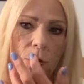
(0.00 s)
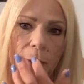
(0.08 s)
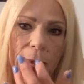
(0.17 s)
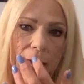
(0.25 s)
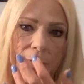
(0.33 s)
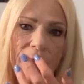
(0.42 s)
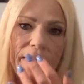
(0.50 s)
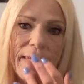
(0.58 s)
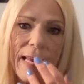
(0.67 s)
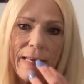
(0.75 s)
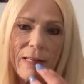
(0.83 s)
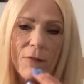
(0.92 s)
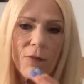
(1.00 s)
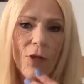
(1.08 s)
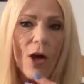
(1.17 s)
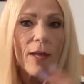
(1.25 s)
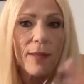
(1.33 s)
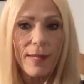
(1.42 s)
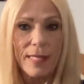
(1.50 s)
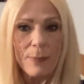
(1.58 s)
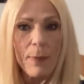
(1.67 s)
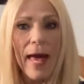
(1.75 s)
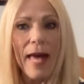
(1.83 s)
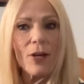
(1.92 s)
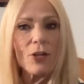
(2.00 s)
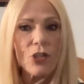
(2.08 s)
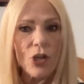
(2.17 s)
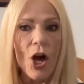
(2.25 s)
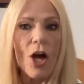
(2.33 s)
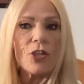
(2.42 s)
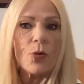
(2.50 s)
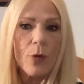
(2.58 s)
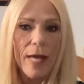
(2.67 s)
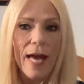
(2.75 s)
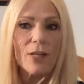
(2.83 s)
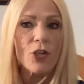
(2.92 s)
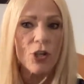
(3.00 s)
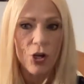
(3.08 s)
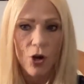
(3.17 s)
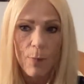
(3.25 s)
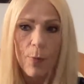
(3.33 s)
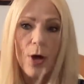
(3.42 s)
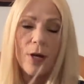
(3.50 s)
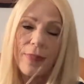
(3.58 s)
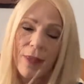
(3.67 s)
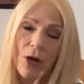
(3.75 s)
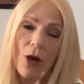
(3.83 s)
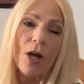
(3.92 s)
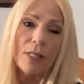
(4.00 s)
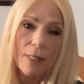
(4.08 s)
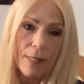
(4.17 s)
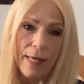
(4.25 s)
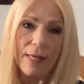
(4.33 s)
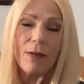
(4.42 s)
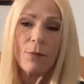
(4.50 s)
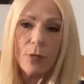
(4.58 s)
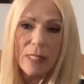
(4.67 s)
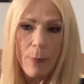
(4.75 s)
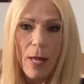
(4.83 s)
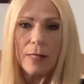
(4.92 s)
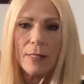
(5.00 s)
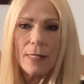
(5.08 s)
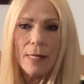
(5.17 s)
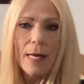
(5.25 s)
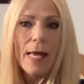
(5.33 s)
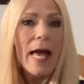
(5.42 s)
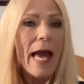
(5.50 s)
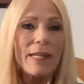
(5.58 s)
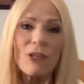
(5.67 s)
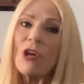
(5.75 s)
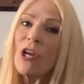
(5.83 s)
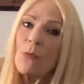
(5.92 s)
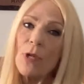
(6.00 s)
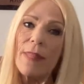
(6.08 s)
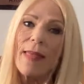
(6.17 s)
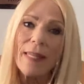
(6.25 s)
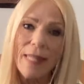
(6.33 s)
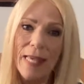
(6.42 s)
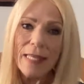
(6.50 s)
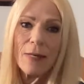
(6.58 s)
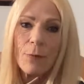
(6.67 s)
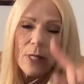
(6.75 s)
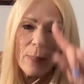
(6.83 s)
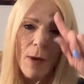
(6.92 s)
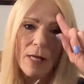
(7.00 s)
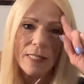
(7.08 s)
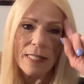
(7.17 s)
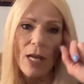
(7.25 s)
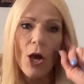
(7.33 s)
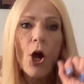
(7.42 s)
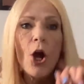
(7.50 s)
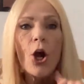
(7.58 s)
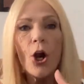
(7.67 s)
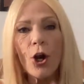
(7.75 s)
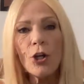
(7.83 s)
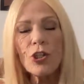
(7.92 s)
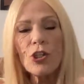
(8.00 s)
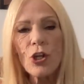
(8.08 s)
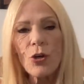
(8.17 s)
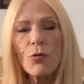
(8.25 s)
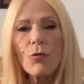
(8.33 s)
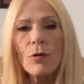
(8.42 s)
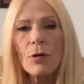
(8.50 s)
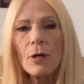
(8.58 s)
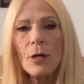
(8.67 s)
you have, that negative thought. And these patterns cause a reaction in our body that cause a negative response. And generally that negative response hurts you